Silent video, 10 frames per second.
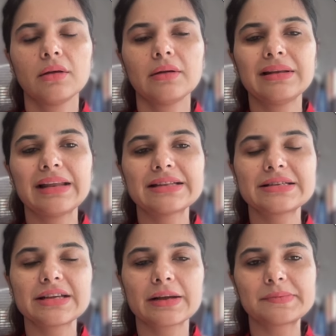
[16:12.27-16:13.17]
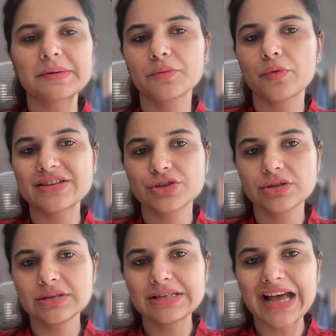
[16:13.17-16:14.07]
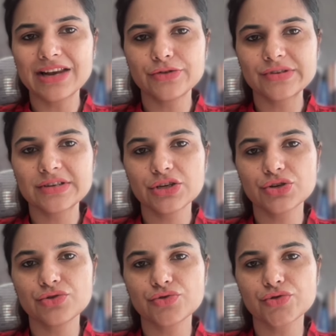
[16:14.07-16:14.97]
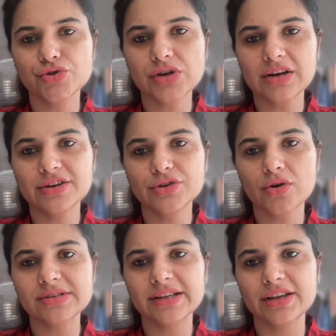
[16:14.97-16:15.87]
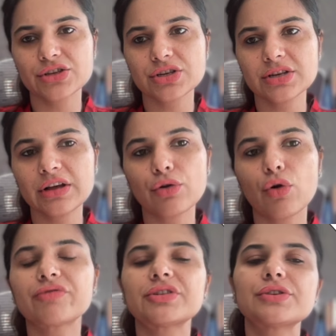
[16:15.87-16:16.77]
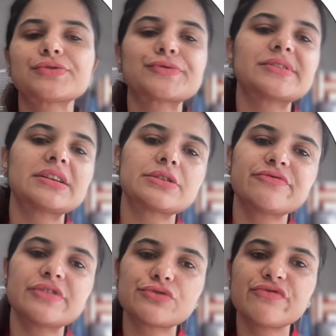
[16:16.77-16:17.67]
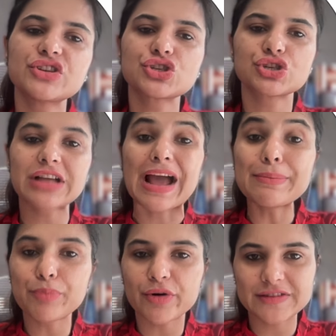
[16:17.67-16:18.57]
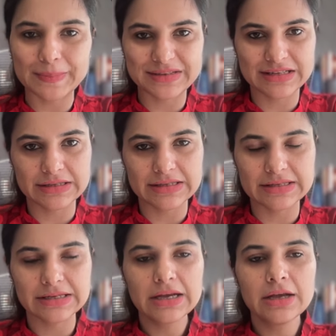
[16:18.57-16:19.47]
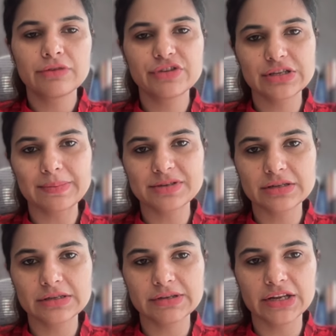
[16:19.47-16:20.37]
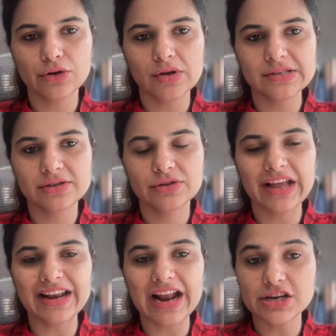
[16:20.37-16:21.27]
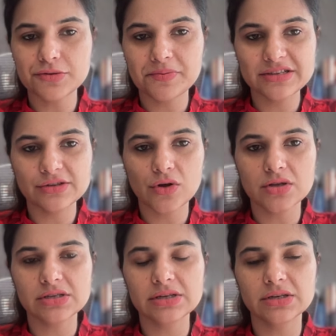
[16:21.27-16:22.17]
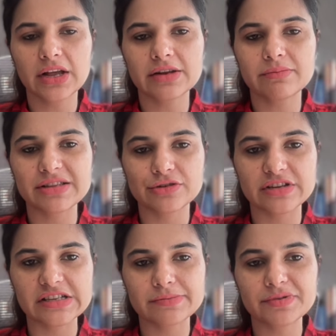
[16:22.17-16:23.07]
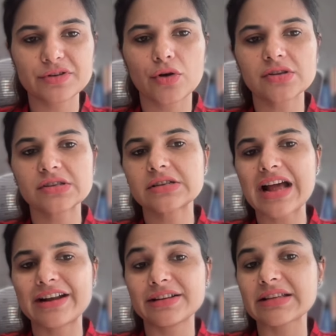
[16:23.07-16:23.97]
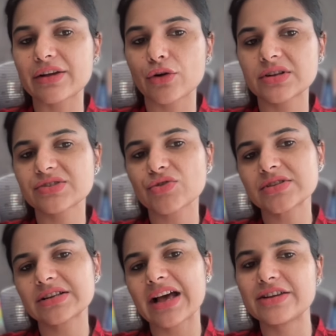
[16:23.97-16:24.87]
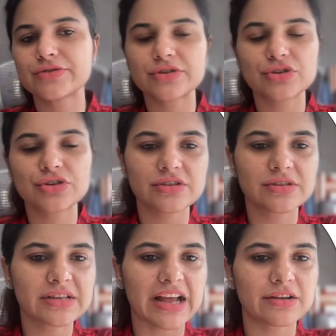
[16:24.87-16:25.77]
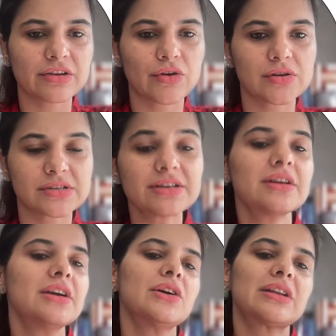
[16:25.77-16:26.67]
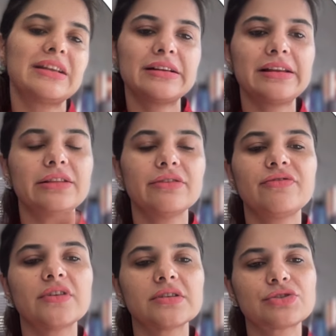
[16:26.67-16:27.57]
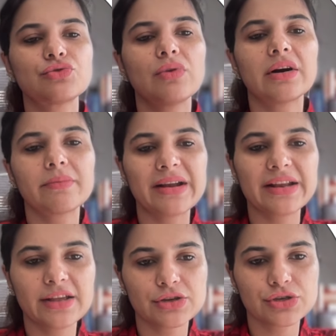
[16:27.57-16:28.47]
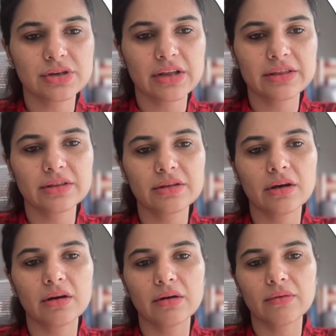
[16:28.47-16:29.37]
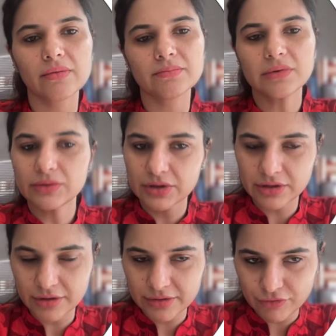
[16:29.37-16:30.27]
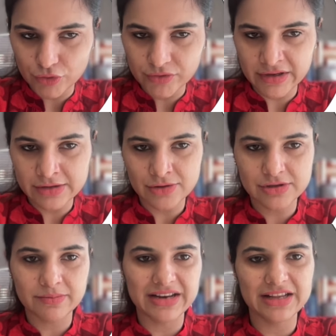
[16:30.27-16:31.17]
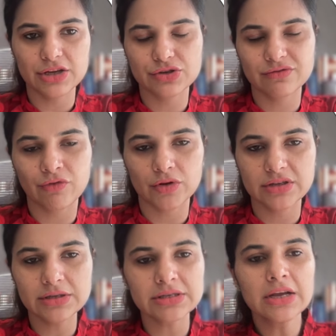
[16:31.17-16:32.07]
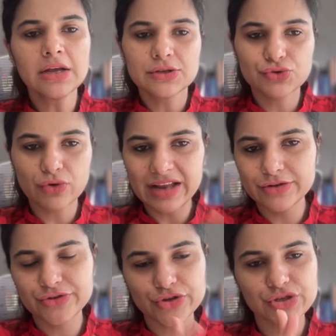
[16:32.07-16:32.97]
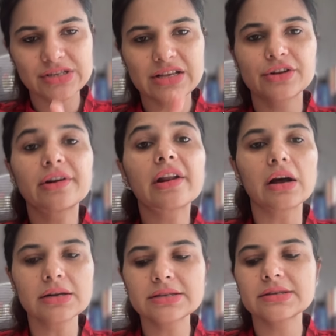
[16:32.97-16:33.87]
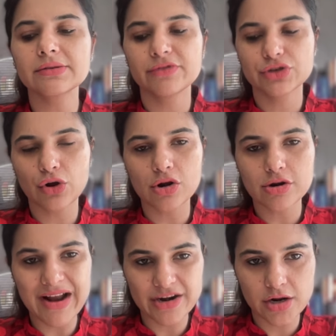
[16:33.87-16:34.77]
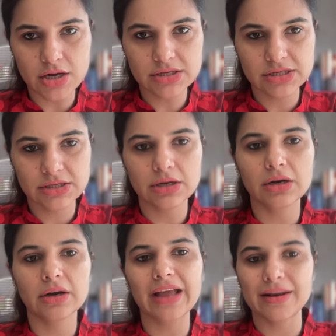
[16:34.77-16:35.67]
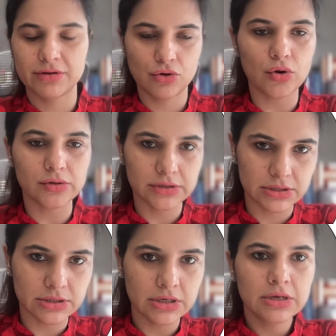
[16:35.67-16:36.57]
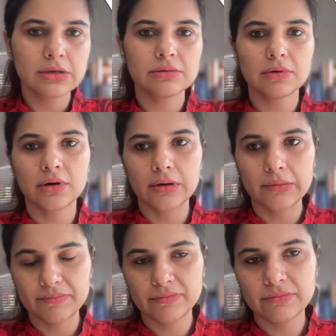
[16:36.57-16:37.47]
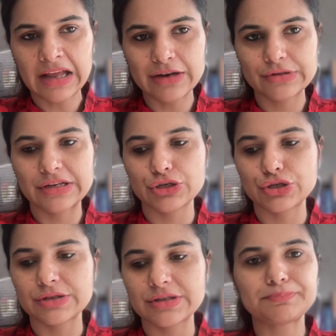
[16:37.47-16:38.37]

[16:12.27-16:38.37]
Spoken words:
Let's take up some questions. Hallucination due to drug intoxication are often associated with which type of substance? Which substance can cause it? Can antidepressant cause it? Can benzodiazepine cause it? Antipsychotics cause it? Hallucinogens cause it? Clearly, the first two are medication, and the fourth one is also medication for this. So, hallucinogens are the drugs, which are contraband drugs, can cause hallucinations.